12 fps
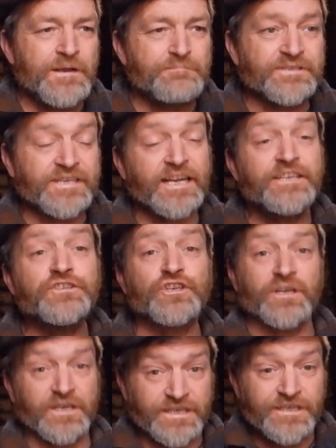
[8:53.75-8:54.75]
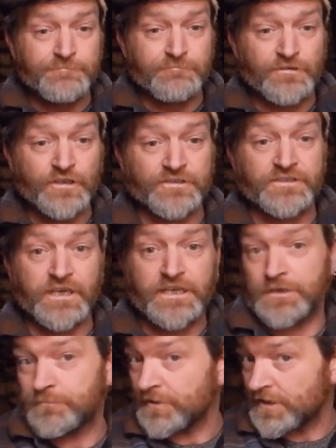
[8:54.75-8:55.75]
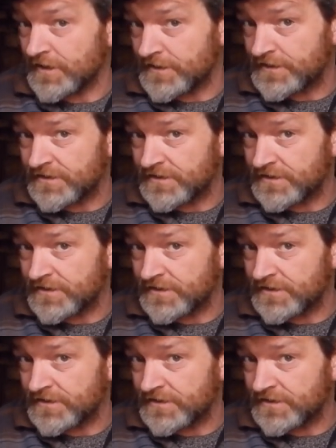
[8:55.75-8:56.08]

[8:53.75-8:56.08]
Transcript: Potentially, Kentucky Bird